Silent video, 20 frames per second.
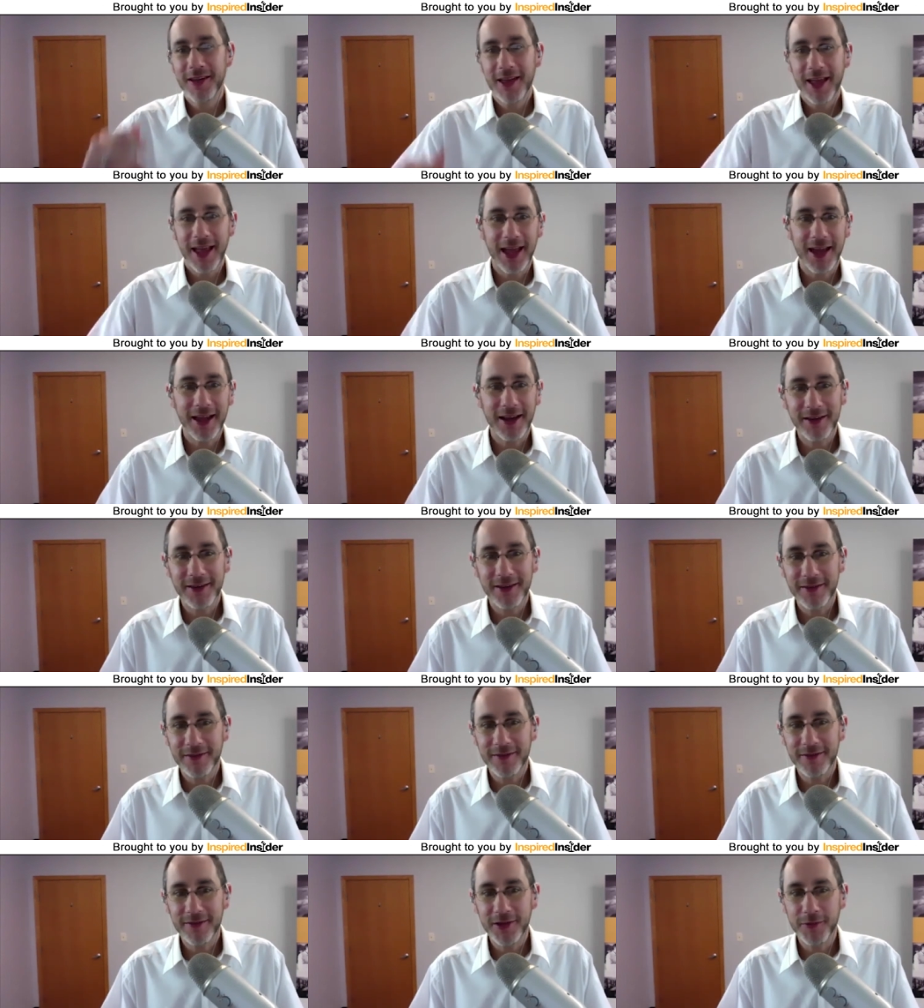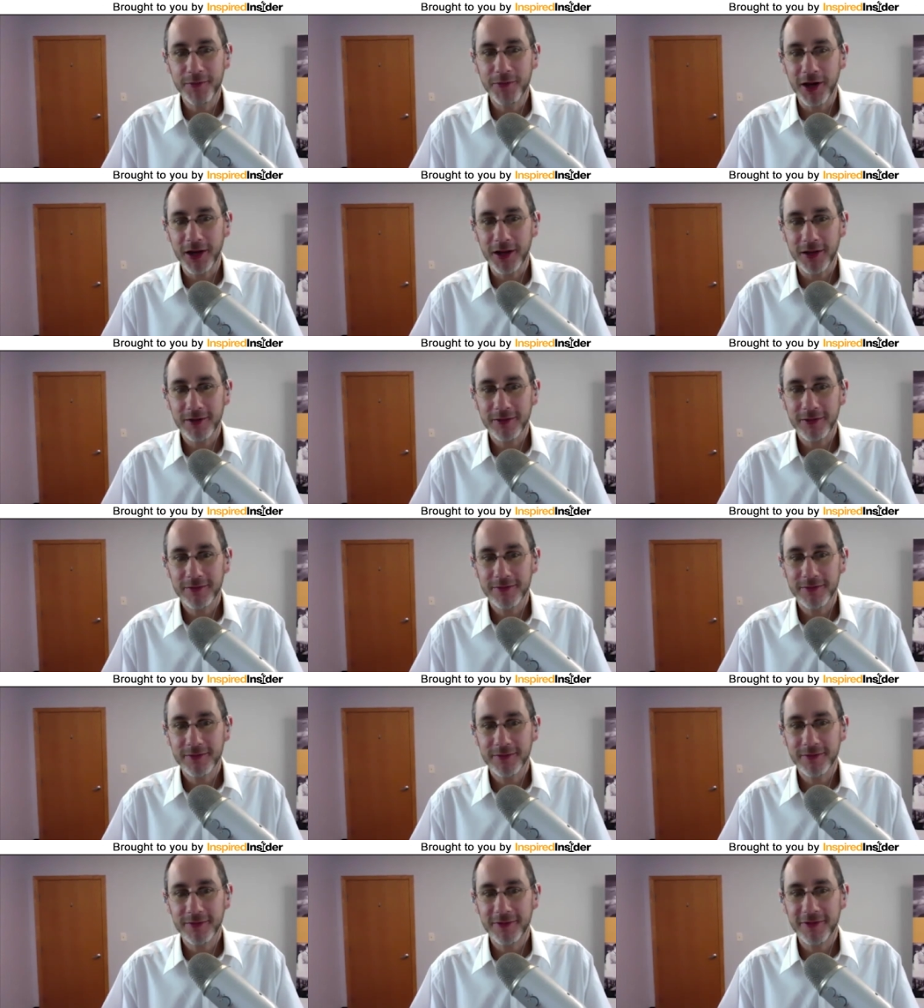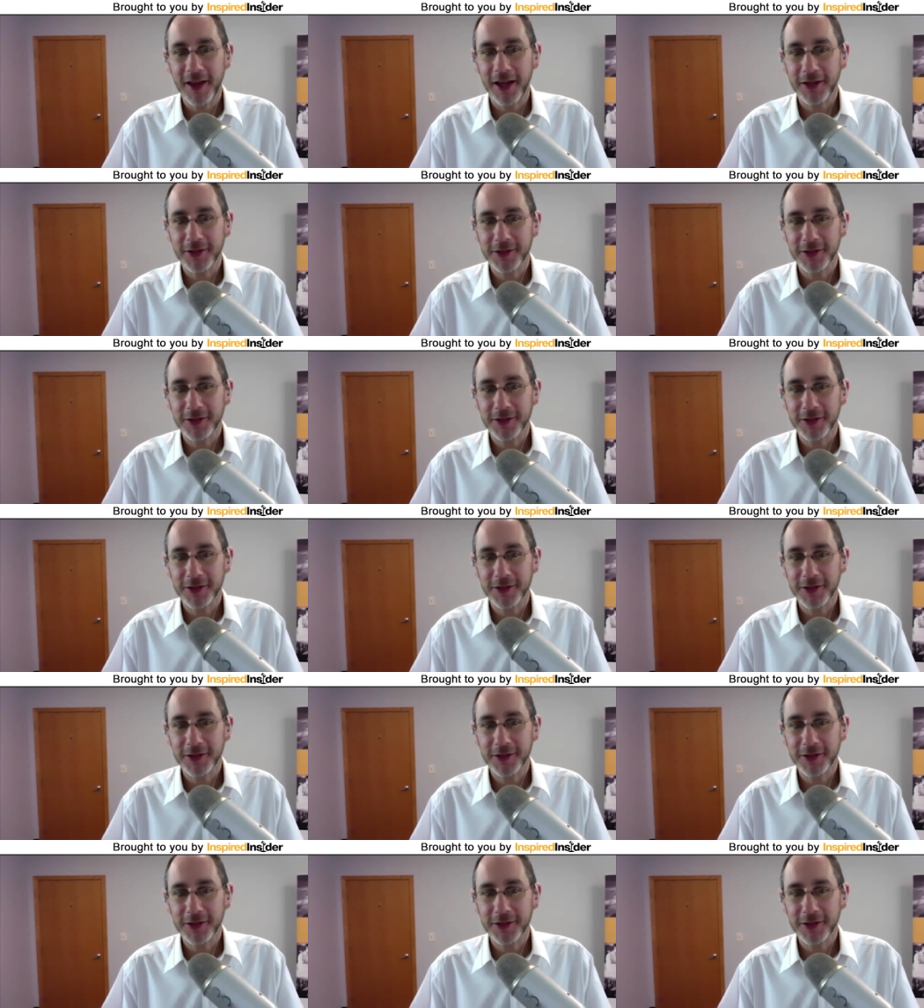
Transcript: and your book, Fix.